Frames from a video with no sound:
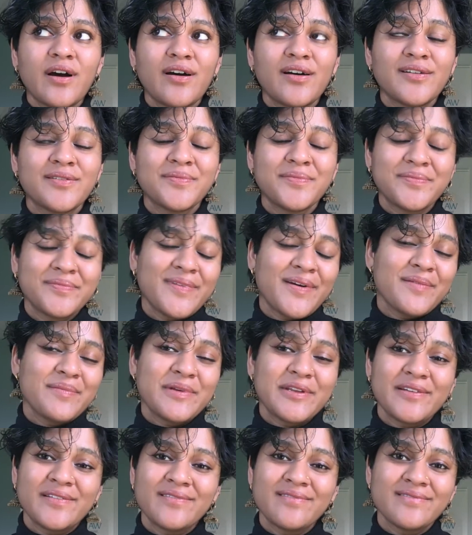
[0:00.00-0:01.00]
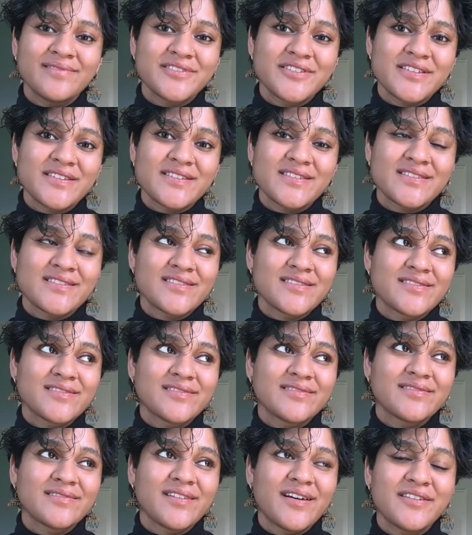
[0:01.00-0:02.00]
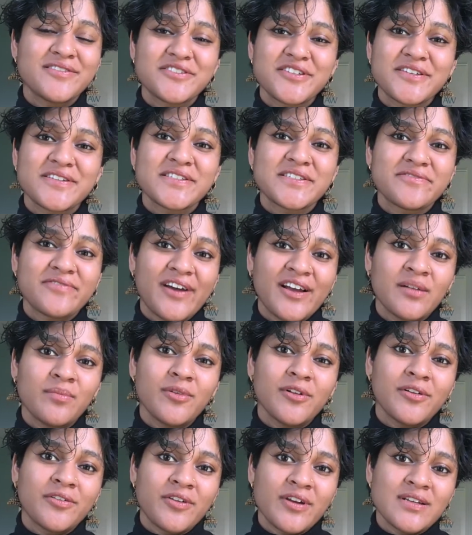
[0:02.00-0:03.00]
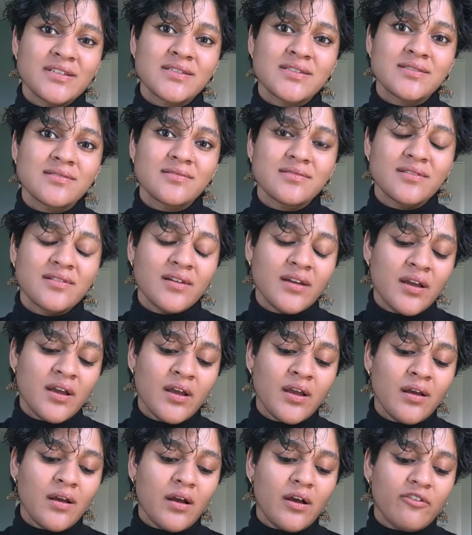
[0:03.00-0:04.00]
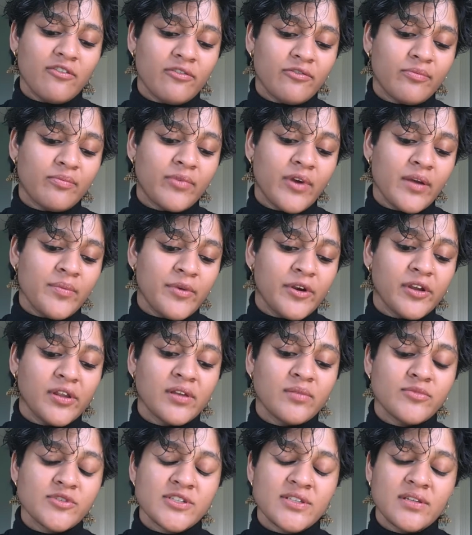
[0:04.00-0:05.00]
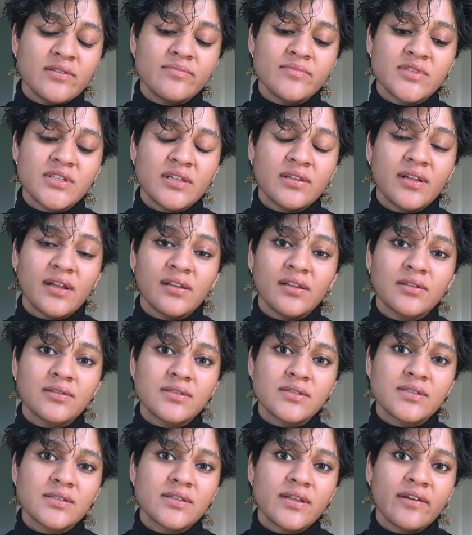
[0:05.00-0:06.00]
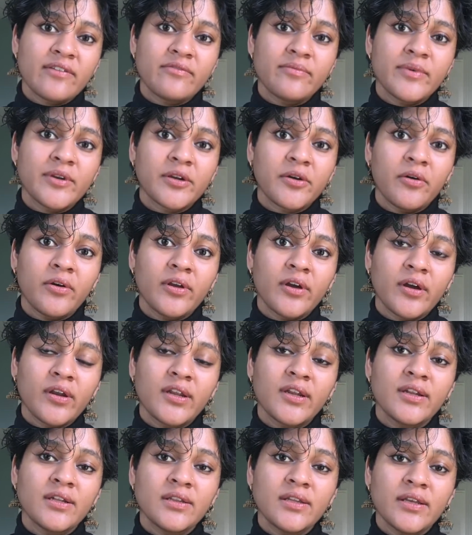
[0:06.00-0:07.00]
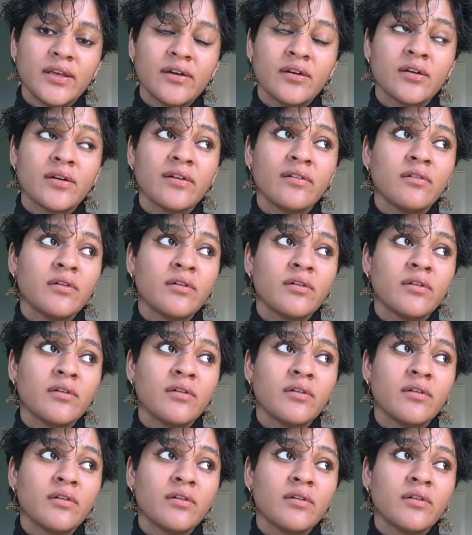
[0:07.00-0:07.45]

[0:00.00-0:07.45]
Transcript: um, I mean, just unjustifiable arrests of primarily Muslims and Dalits that have been going on in India,